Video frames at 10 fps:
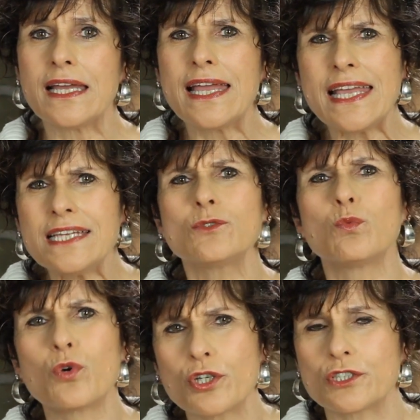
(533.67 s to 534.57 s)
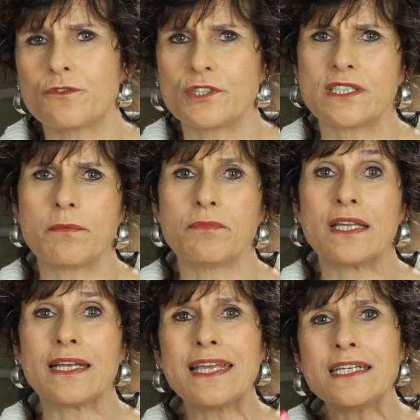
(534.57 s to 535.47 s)
He's worked for
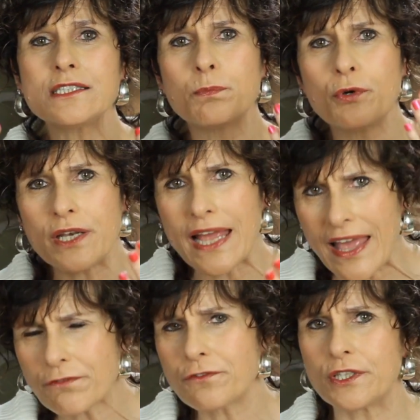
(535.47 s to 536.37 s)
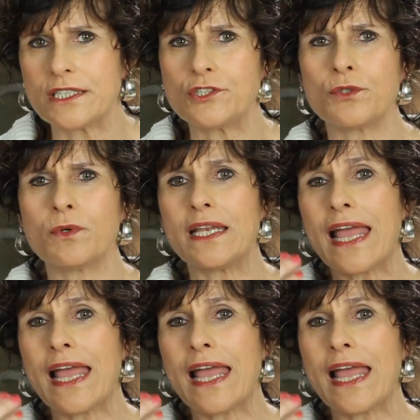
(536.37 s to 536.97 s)
something, he's put effort into it,